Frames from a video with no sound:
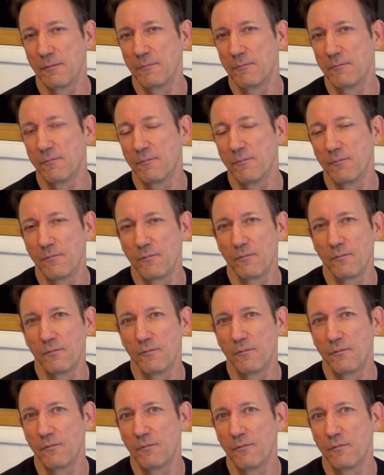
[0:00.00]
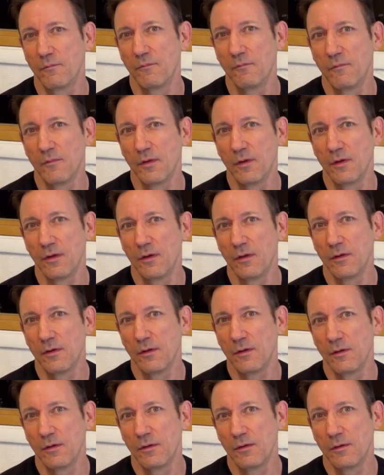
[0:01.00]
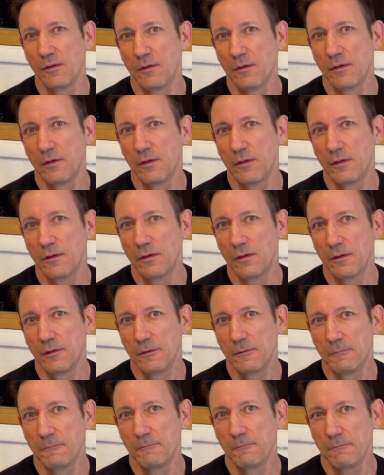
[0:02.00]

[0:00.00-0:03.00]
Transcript: but the Blues Brothers kind of captured that vibe a little